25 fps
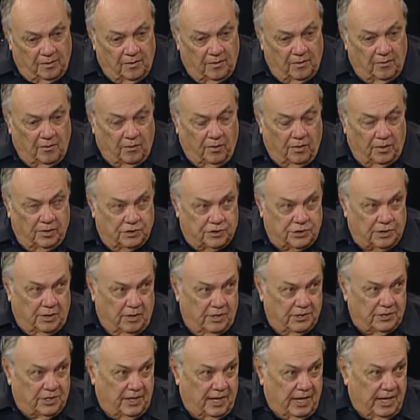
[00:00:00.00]
were in
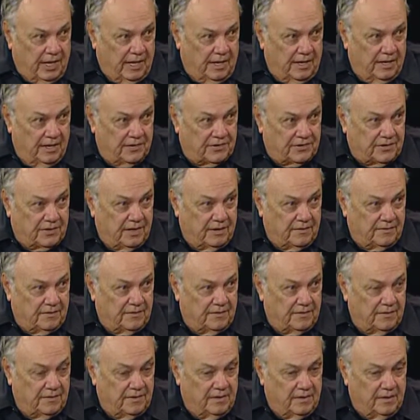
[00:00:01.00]
charge of that kind of stuff,
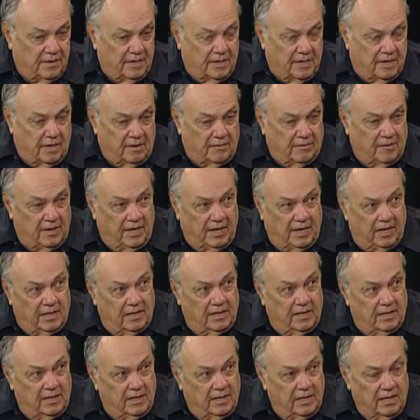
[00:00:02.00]
and not me,
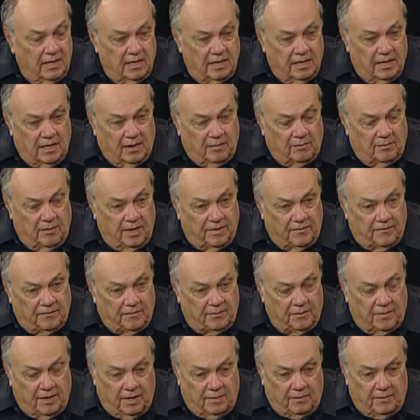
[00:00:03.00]
not my
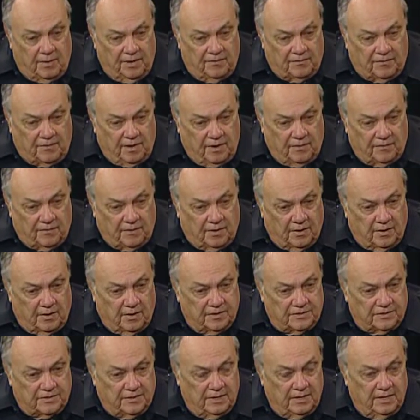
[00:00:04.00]

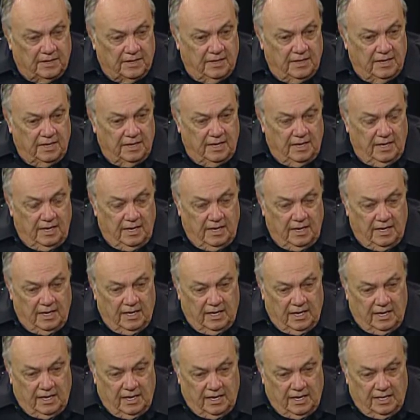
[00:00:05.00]
firefighters.
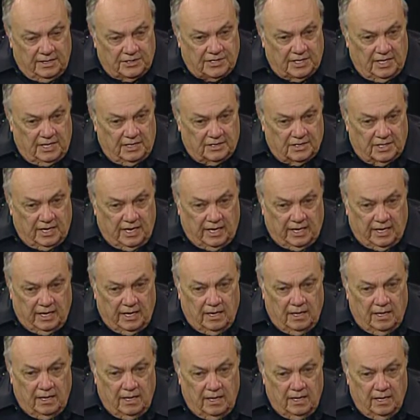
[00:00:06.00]
And that sounds like
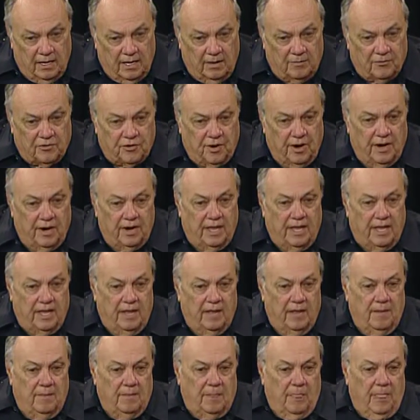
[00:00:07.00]
I'm trying to
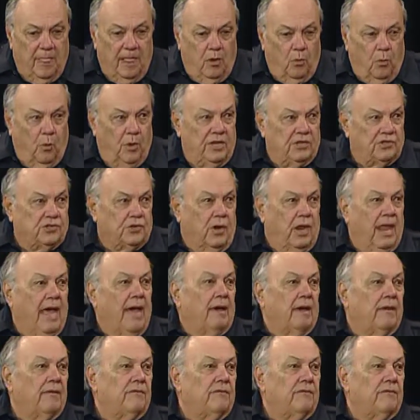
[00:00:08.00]
weasel out of it.